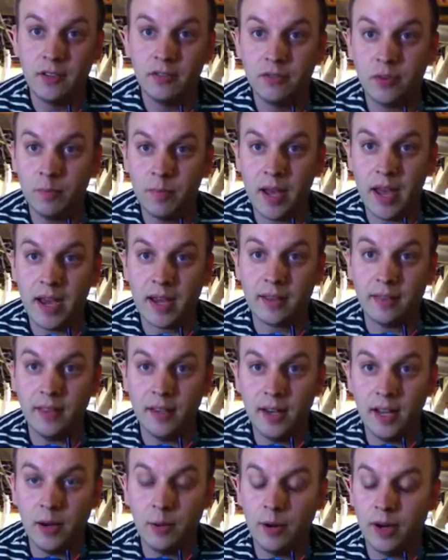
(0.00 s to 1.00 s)
from back in
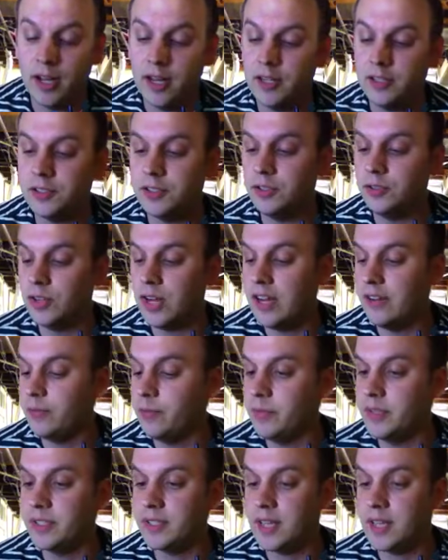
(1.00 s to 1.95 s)
the day when I used to drive them,